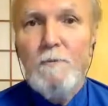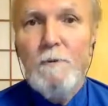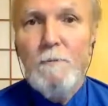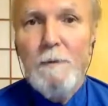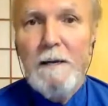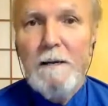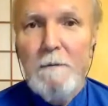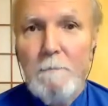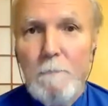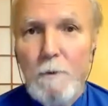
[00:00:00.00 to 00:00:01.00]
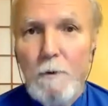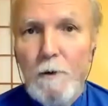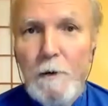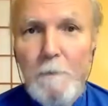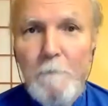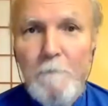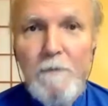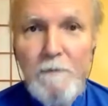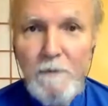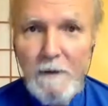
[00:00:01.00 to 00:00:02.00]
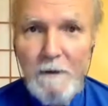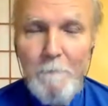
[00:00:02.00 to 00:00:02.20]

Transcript: will become more vivid.